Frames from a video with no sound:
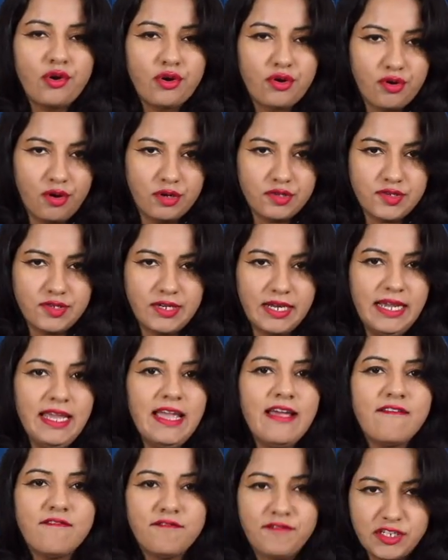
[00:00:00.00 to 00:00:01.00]
grocery,
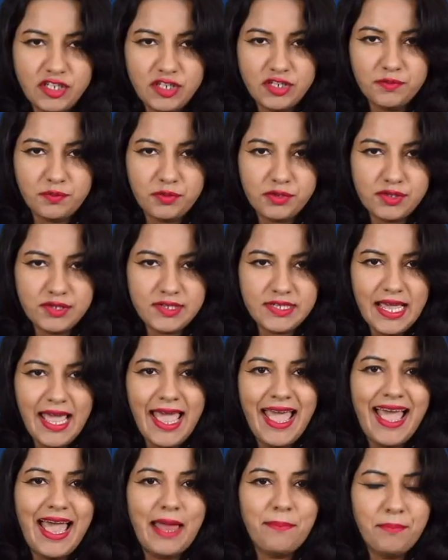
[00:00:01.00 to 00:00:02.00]
vegetables,
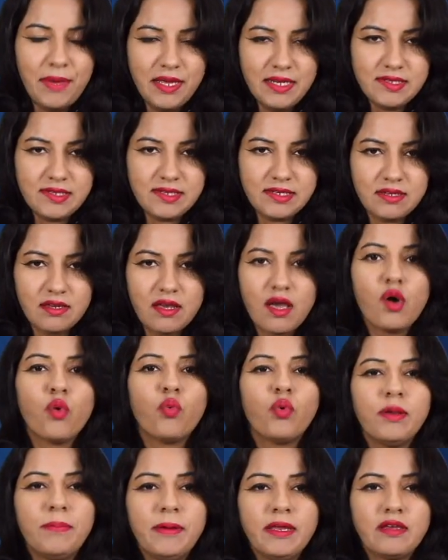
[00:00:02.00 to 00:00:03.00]
and medicine,
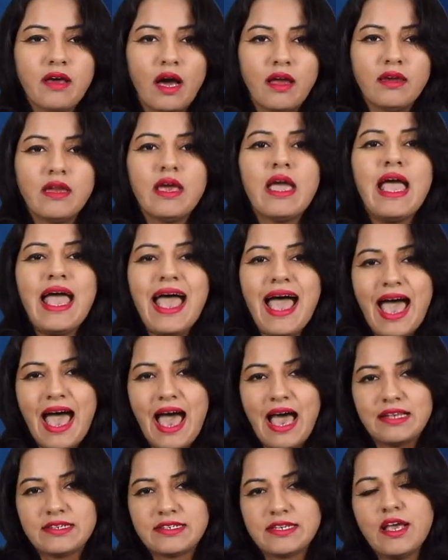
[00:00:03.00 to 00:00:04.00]
will be done
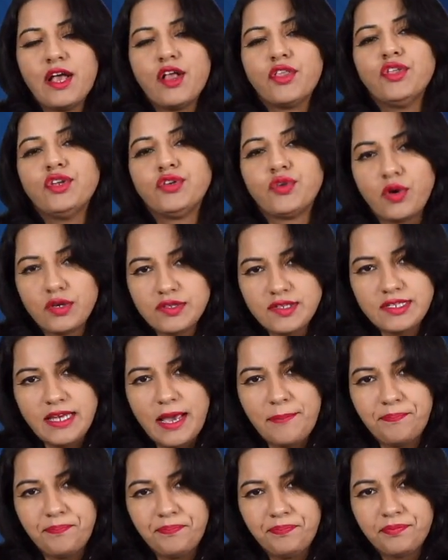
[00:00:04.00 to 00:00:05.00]
at the
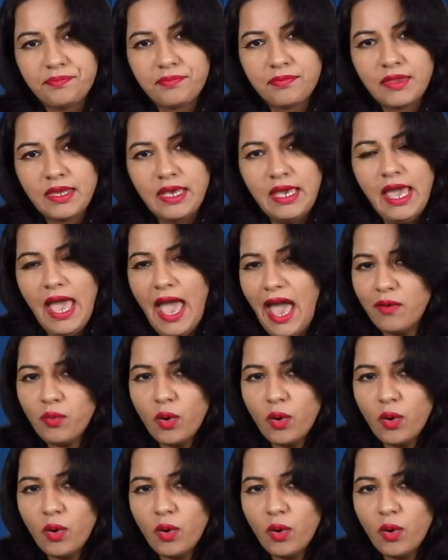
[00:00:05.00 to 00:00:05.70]
doorstep. And